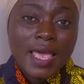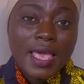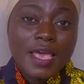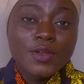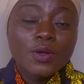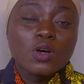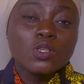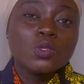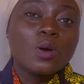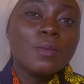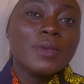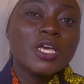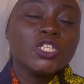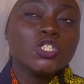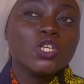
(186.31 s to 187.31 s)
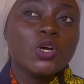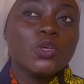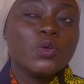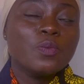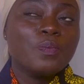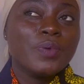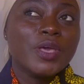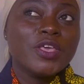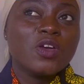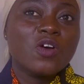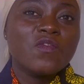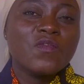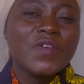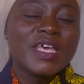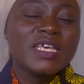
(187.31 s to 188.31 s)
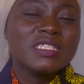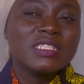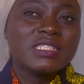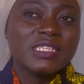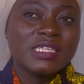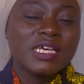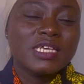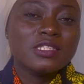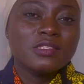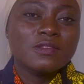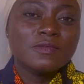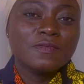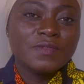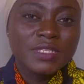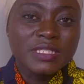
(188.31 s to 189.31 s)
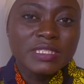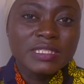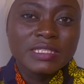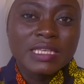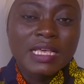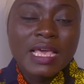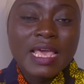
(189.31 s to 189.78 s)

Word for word: and also make sure you pay your first year's fees